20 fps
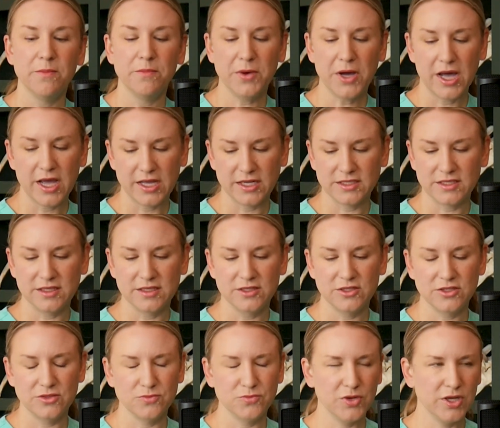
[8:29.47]
But
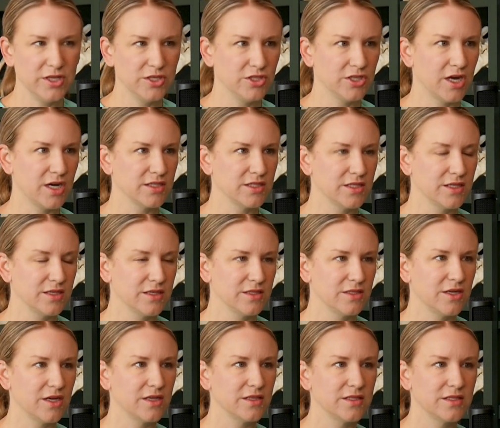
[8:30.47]
with chocolate
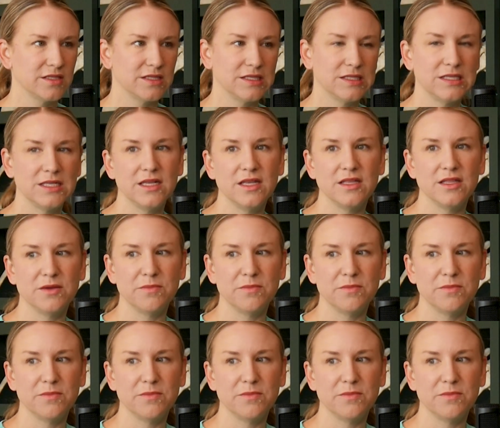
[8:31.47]
toxicity,